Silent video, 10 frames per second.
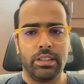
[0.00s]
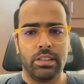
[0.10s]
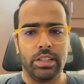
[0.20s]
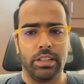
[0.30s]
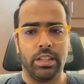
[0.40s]

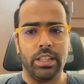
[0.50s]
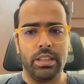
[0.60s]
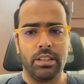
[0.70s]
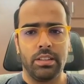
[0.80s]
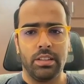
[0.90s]
3, right?
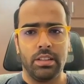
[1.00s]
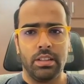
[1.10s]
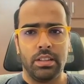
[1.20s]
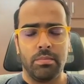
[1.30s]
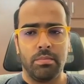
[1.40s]

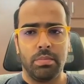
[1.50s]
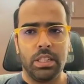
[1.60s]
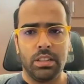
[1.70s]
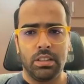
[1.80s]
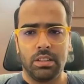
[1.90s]

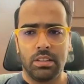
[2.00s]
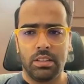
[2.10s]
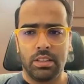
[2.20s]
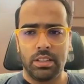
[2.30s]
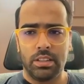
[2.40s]
But
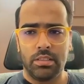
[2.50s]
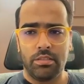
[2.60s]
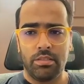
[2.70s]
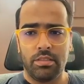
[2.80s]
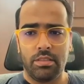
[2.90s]

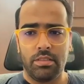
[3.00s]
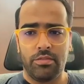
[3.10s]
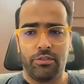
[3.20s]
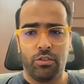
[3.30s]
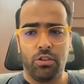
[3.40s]

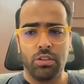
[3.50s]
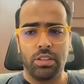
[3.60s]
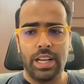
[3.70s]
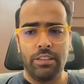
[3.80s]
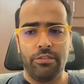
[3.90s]
4th
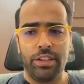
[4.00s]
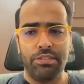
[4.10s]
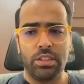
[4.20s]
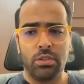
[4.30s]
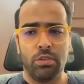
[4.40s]
and
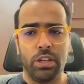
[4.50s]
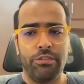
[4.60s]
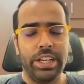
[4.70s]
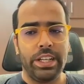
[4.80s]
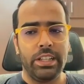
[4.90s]
5th were
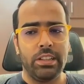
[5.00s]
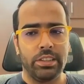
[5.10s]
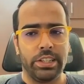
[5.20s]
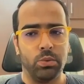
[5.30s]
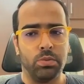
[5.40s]
waiting in the
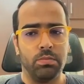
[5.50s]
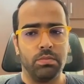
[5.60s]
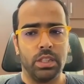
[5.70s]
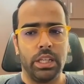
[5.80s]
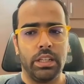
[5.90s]
queue,
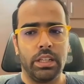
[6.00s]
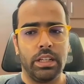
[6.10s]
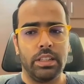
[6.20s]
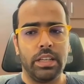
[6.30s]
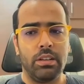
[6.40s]
right?
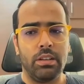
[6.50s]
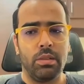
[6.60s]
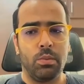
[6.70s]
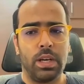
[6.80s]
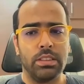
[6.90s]
And then
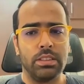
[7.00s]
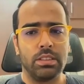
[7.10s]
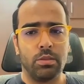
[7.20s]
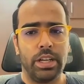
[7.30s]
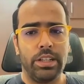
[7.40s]

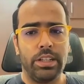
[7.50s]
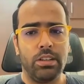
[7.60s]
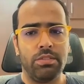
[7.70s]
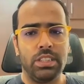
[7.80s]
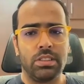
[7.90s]
once any
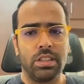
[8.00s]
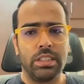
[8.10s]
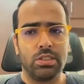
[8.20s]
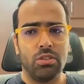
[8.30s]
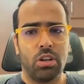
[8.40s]
of these
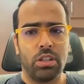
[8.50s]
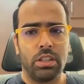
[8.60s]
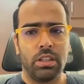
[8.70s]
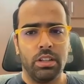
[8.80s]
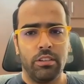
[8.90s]
threads got
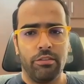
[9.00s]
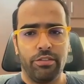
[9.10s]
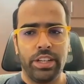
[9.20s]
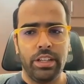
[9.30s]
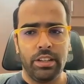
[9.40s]

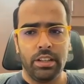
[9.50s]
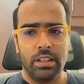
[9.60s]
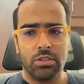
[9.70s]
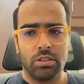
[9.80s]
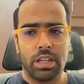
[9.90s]
free,
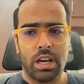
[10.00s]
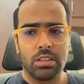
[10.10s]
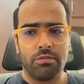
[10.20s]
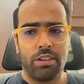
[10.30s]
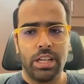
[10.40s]
so
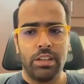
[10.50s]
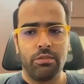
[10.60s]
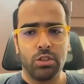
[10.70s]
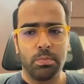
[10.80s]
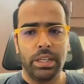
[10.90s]
task 5
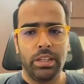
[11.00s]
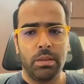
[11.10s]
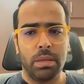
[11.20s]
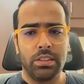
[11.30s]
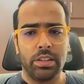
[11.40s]
was picked
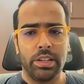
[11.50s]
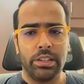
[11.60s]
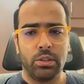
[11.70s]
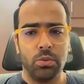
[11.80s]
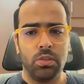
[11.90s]
up by thread
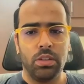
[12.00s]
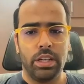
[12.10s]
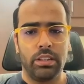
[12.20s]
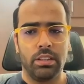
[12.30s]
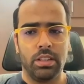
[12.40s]
2
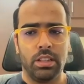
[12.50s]
and